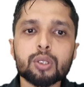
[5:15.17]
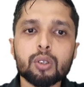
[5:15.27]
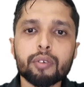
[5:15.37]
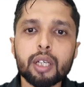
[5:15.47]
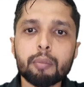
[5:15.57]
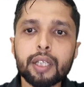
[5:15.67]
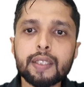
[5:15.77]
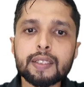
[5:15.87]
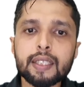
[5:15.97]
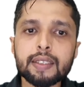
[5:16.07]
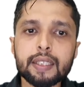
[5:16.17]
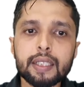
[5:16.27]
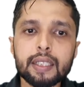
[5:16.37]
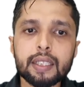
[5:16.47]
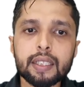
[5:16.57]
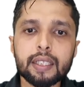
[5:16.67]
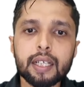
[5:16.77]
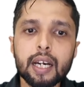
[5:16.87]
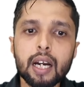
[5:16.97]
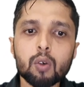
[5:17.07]
So we will be discussing the
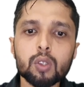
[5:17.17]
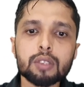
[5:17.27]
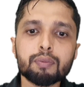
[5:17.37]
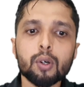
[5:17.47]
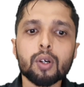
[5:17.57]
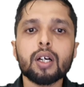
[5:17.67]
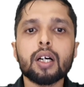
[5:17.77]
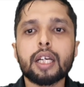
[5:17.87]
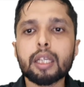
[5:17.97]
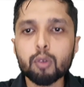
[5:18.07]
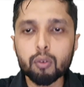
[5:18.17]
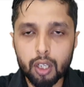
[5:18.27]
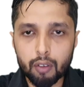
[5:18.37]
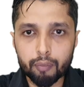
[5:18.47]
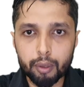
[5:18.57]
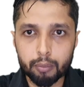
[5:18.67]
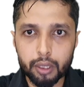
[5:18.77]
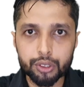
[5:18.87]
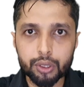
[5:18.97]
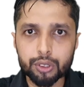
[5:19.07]
grounds for removal of members.